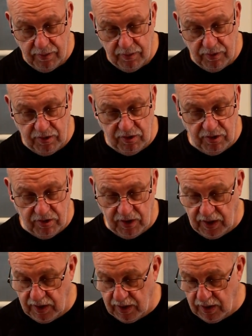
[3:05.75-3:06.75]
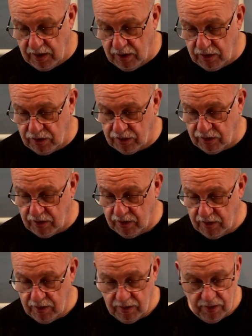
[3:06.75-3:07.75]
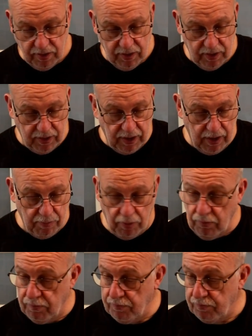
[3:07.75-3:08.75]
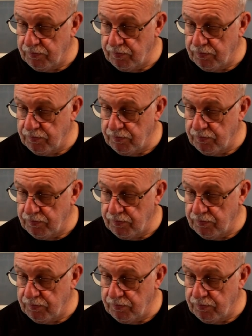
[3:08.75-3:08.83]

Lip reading: This is the earth cable.